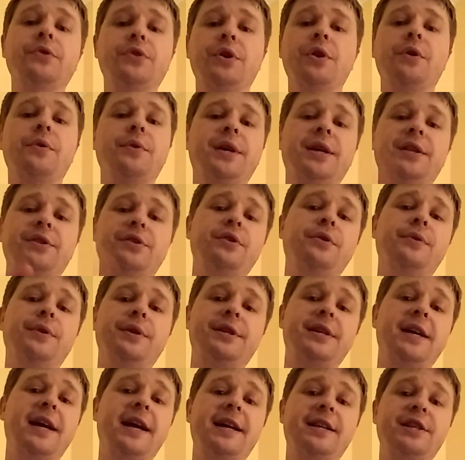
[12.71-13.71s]
so don't get too
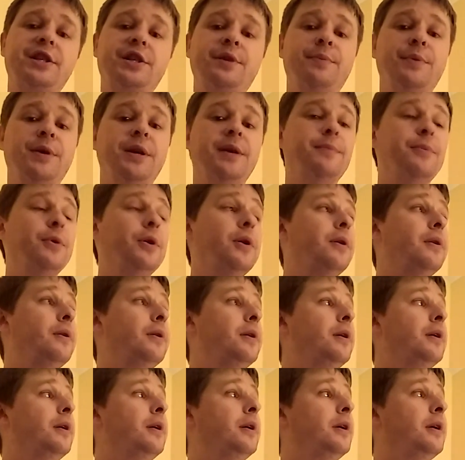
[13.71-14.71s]
attached,
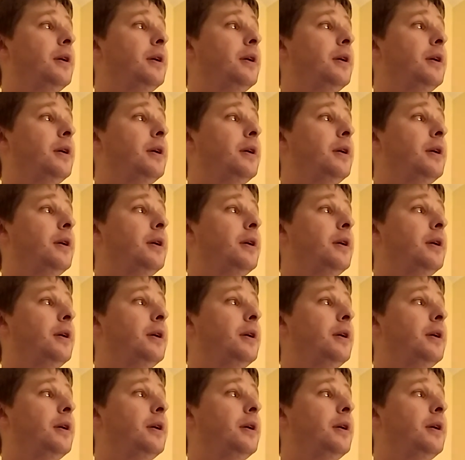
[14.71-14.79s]
people.